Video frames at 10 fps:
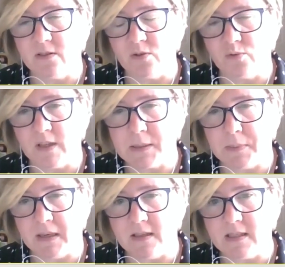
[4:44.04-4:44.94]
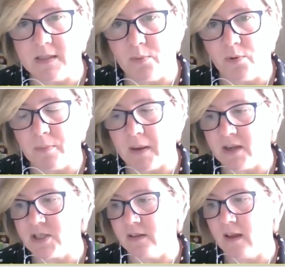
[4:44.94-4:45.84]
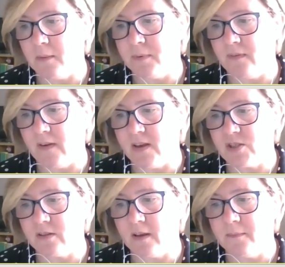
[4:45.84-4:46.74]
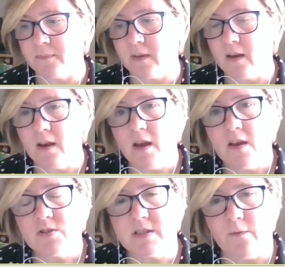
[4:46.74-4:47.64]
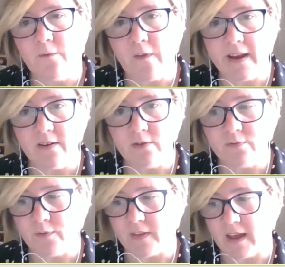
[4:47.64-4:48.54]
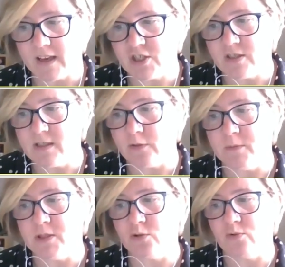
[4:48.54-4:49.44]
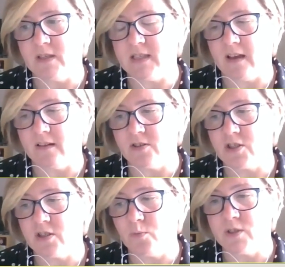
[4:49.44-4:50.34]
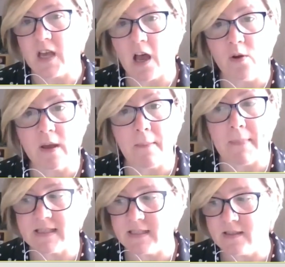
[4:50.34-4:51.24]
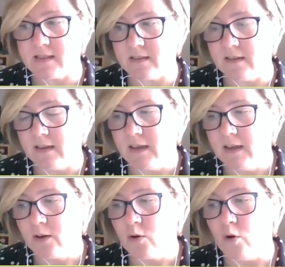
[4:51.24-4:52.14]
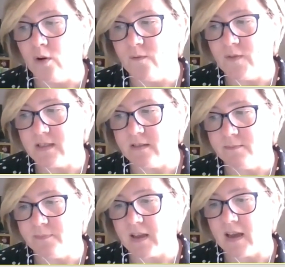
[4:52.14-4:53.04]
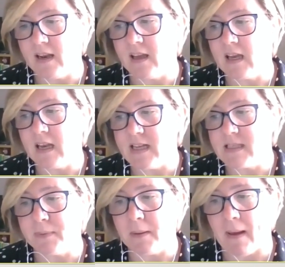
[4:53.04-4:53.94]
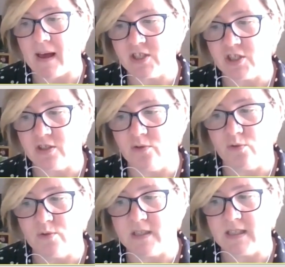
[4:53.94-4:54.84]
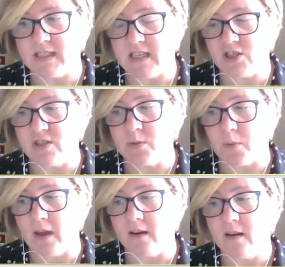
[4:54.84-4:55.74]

on their own experiences, both personally and professionally. So some final reflections from the storytellers was how committed, confident and incredibly passionate those at the sessions were